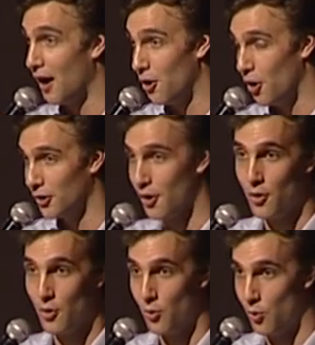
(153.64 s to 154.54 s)

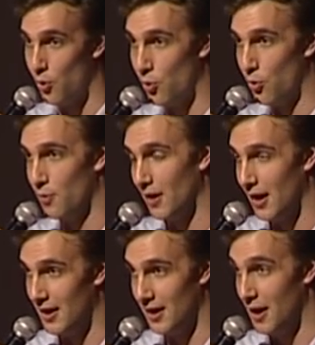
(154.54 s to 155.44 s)
logo or
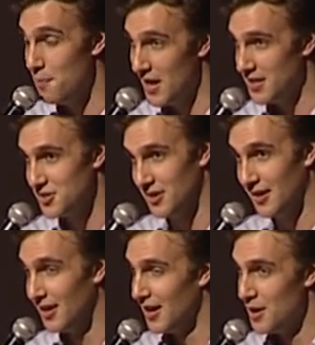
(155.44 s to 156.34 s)
a mention.
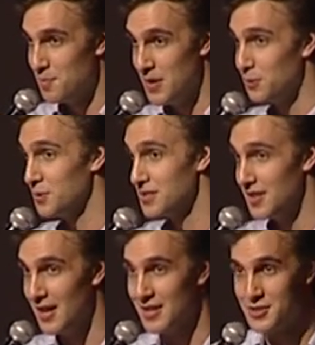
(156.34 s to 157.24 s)
Pete was
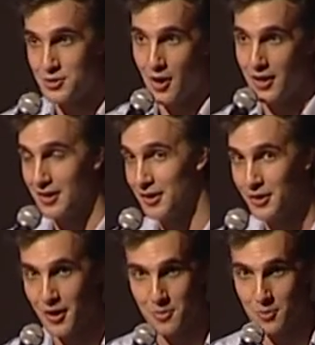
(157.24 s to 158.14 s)
there sewing an
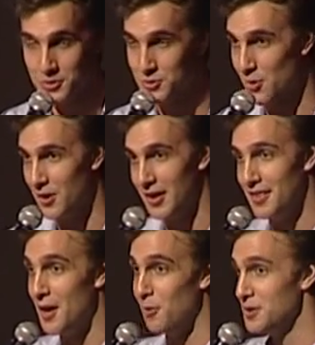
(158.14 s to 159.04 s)
incredible story, and
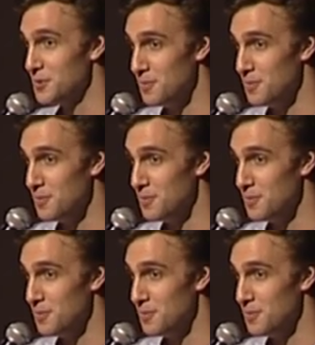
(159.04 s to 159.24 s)
there was